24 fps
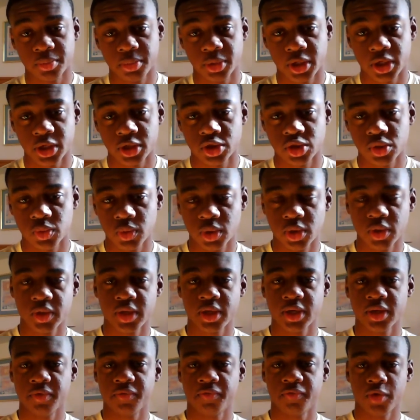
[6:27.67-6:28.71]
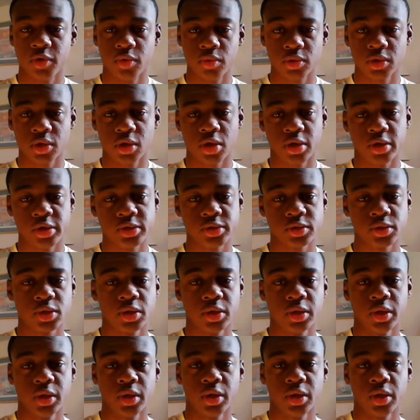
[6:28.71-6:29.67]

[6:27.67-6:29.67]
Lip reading: because you will get phone calls